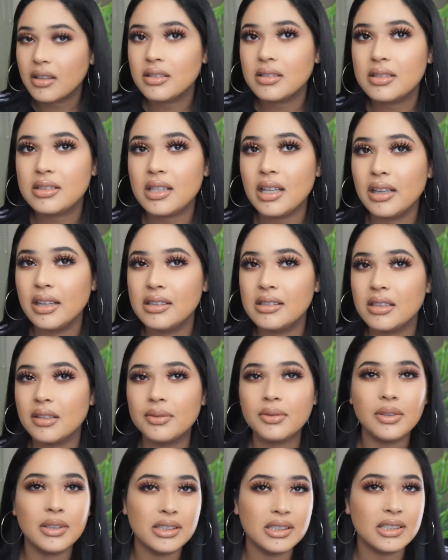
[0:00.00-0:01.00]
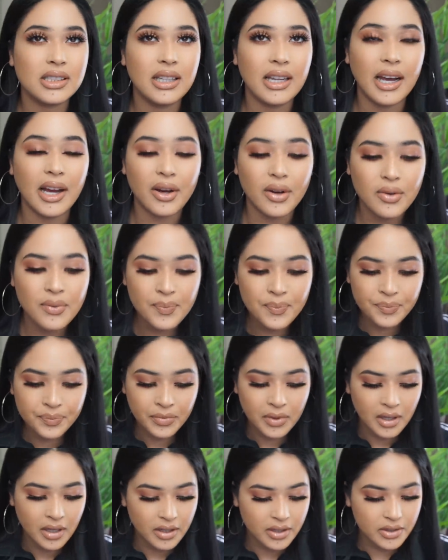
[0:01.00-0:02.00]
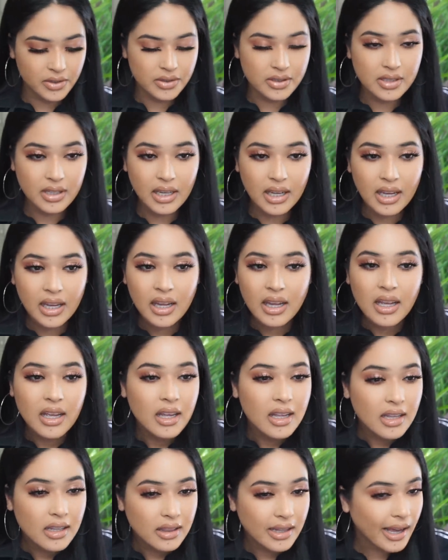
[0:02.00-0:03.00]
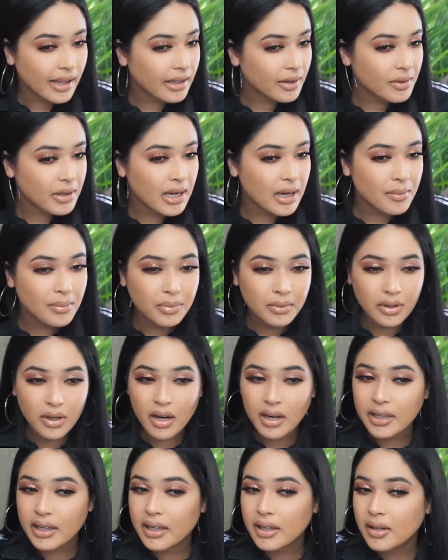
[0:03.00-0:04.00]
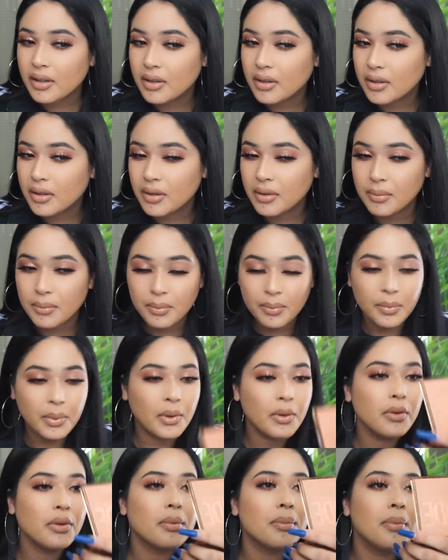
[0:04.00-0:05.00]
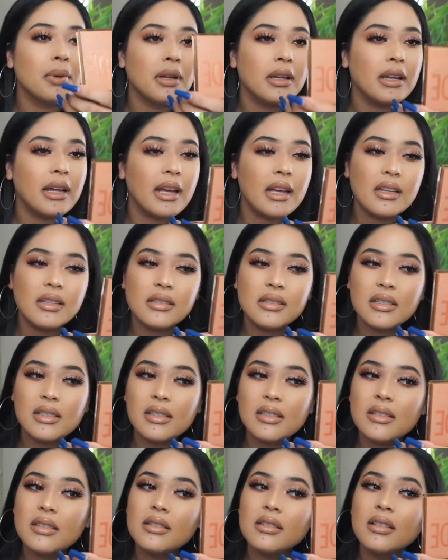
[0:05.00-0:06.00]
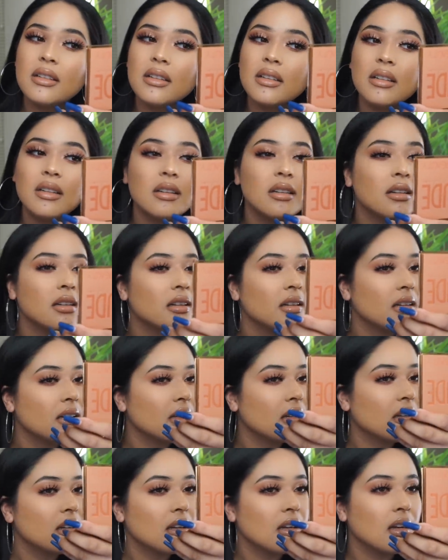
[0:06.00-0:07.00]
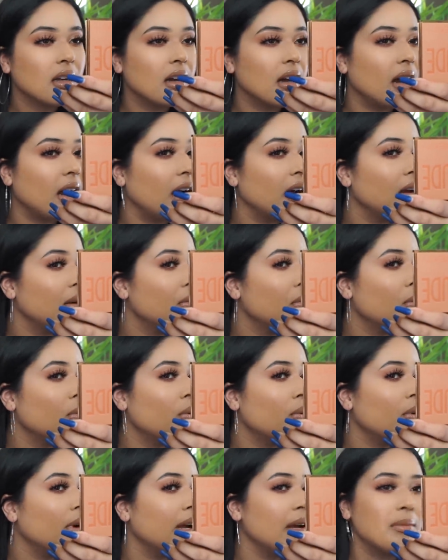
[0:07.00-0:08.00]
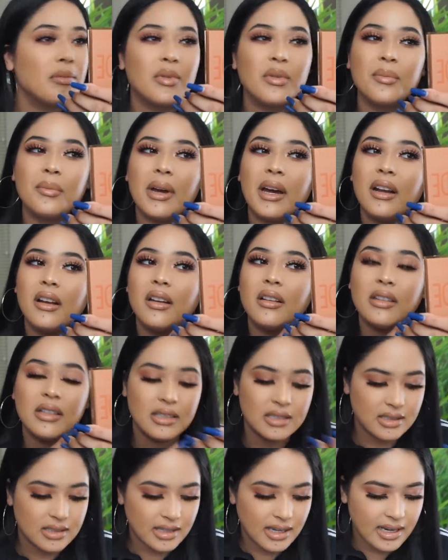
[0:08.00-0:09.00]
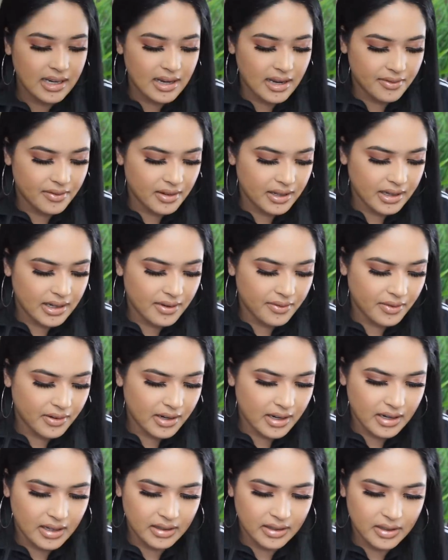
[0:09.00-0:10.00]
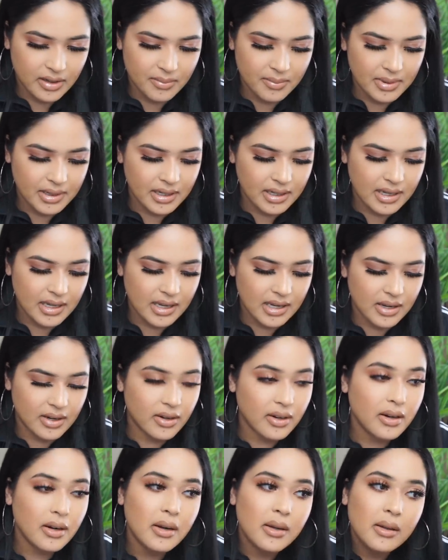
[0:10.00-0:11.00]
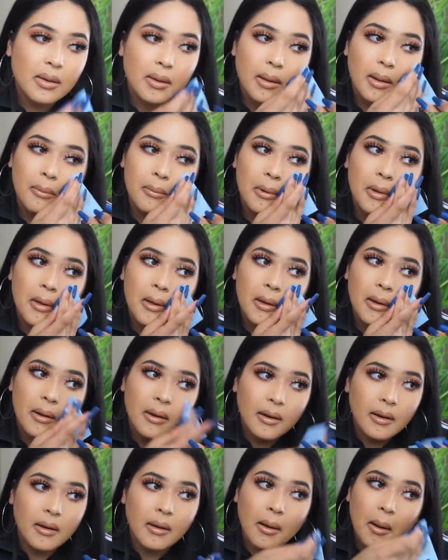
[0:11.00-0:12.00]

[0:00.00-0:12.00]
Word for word: see the difference now you see now that we have blotted both places I am way more matte on this side. I feel like I forgot a little bit here, so let me get it.